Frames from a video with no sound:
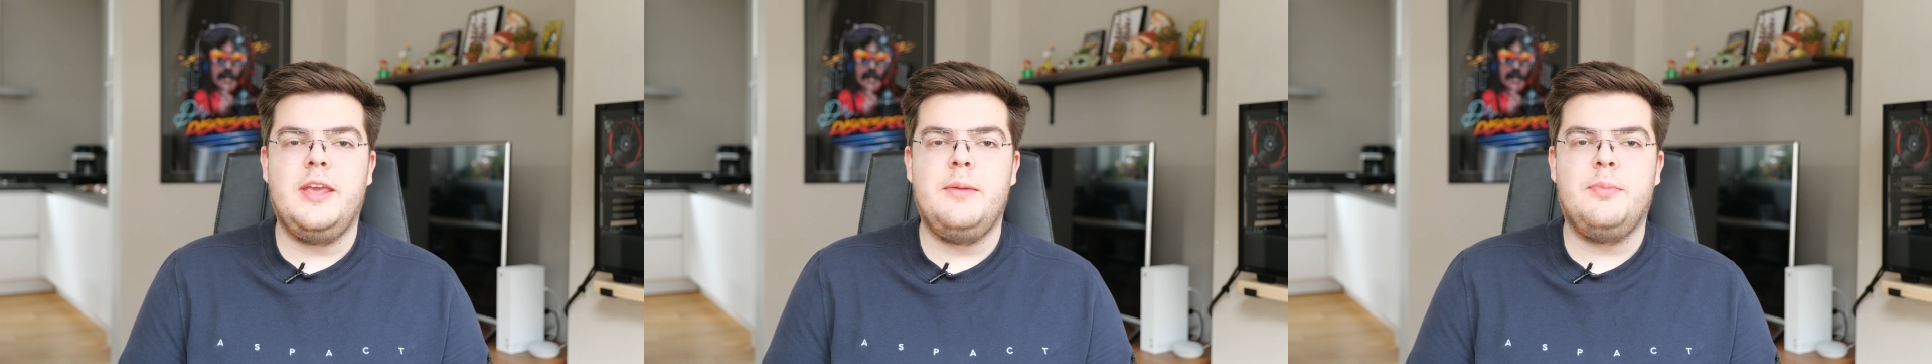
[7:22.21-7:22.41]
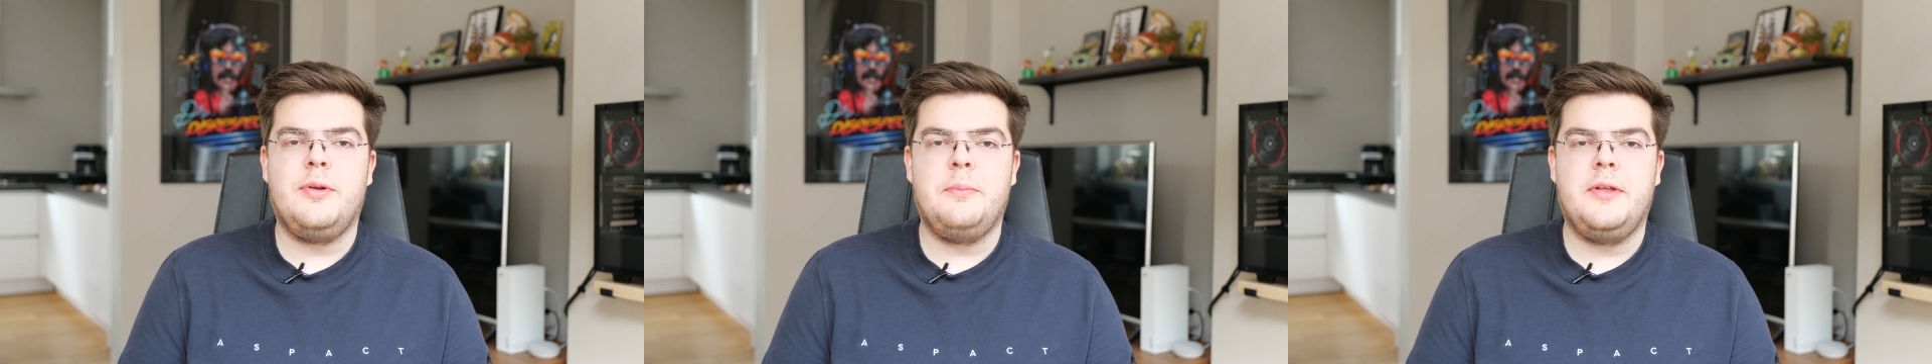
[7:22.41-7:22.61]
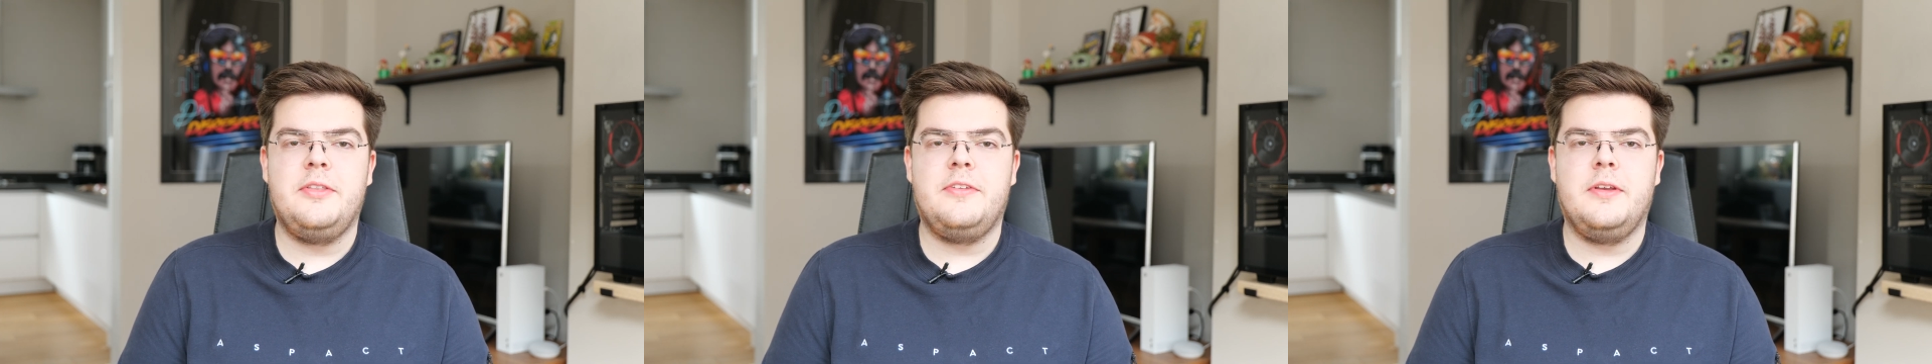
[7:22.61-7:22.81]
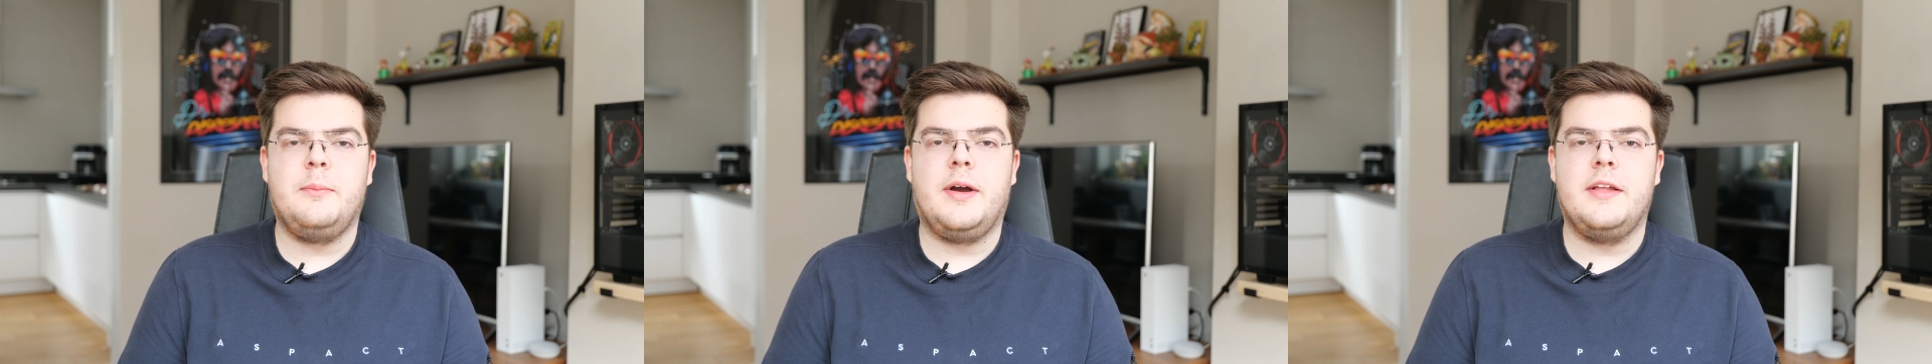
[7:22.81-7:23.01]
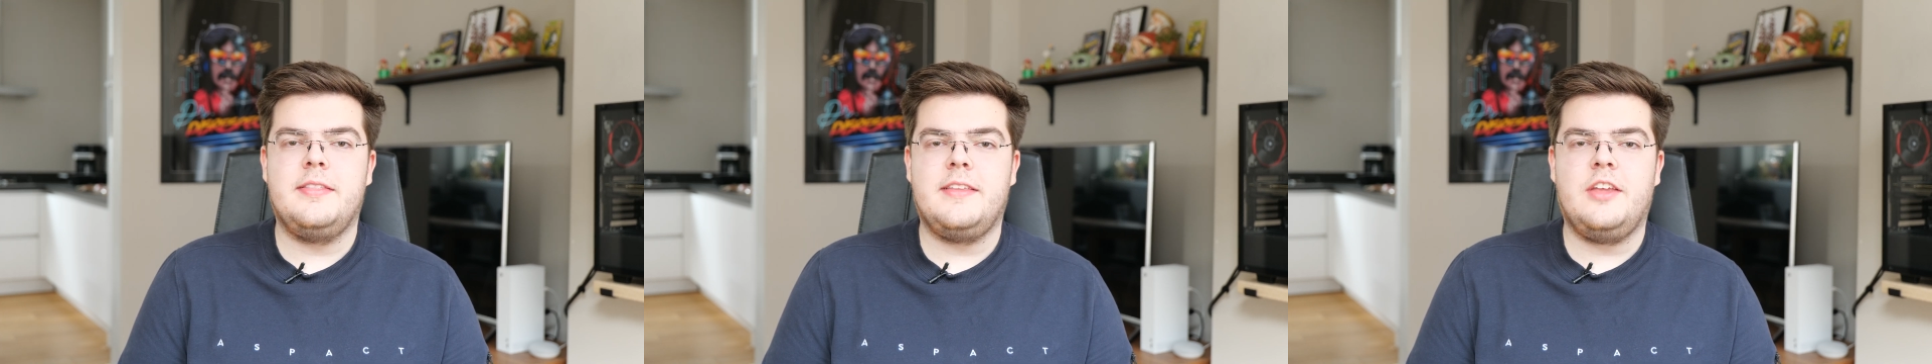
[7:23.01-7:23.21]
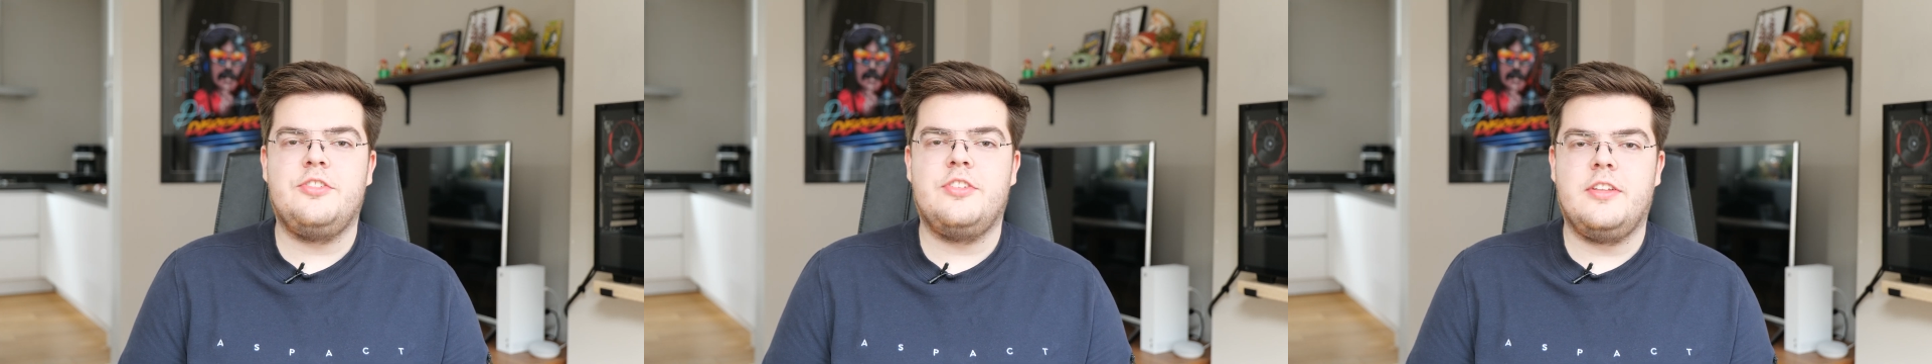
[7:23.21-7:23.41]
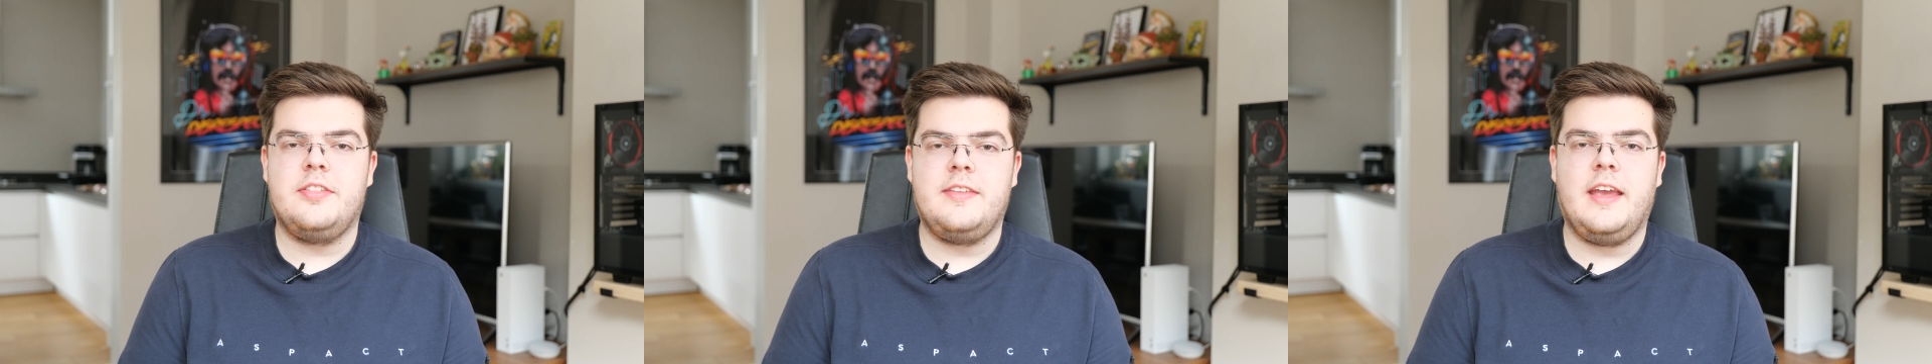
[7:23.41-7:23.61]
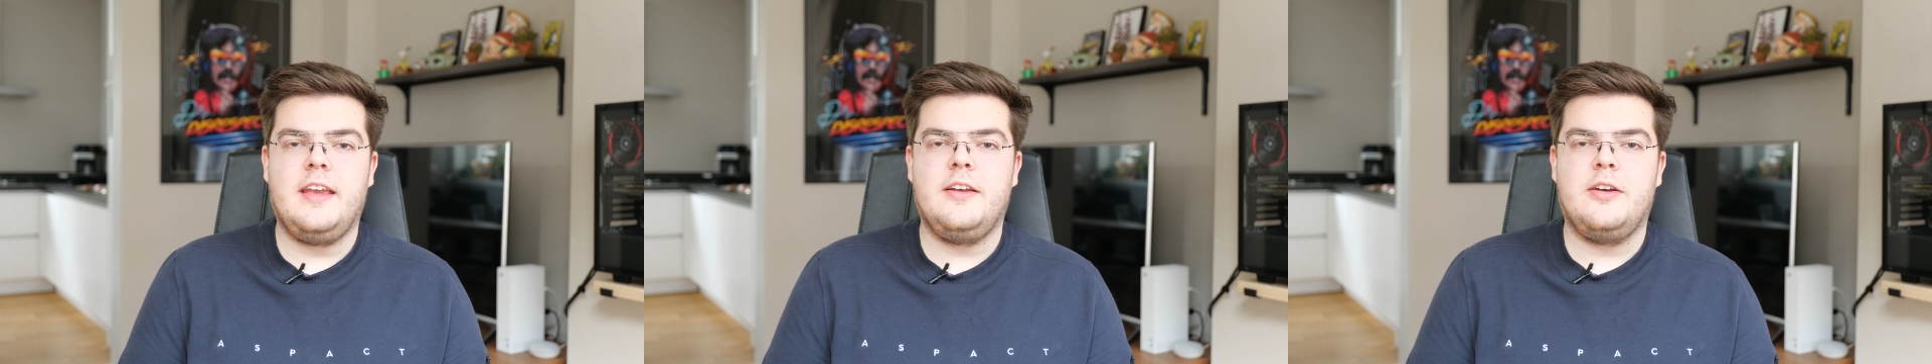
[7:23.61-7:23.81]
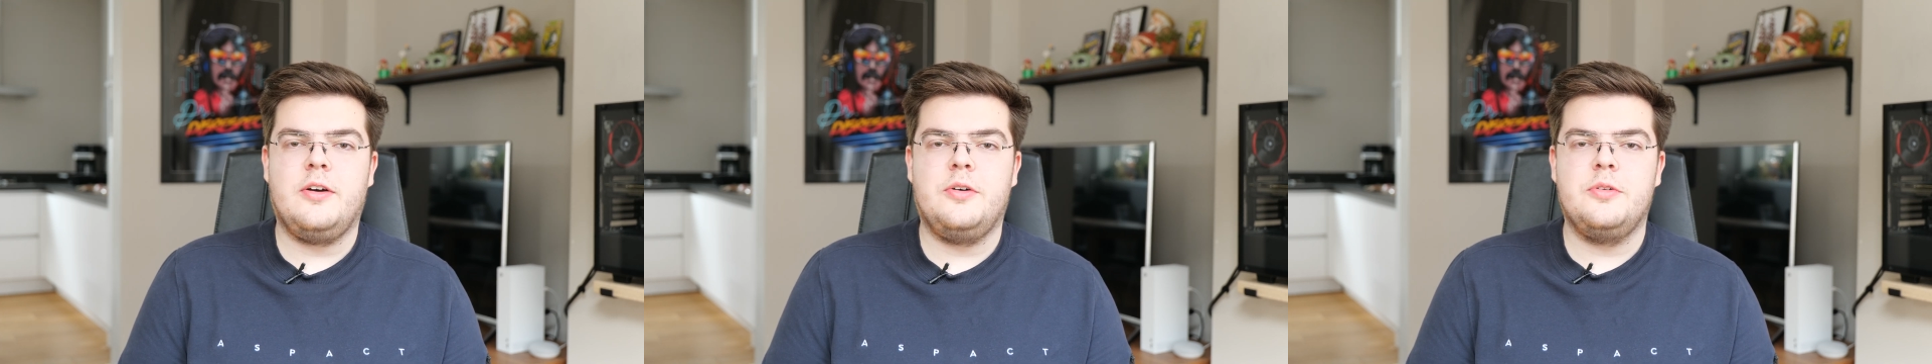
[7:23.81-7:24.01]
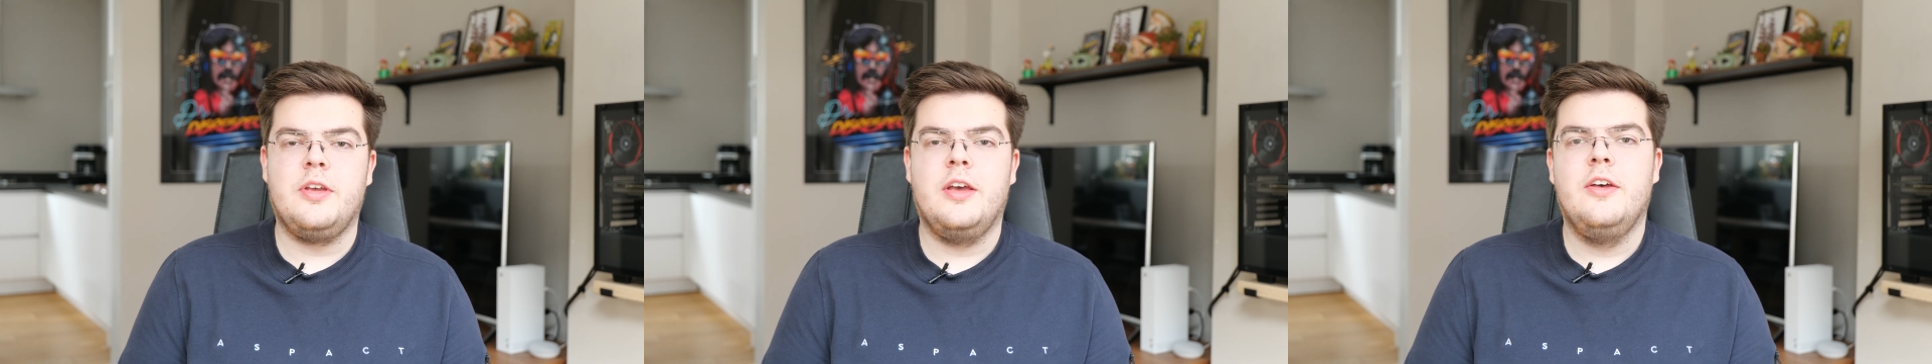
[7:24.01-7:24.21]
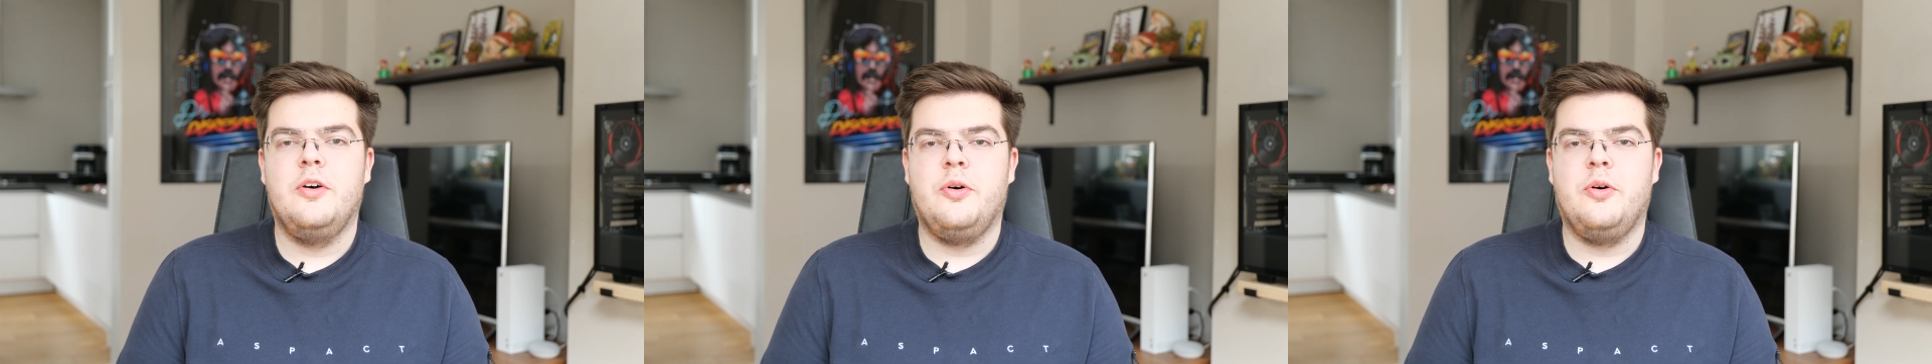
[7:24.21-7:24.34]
implementing my tested tank code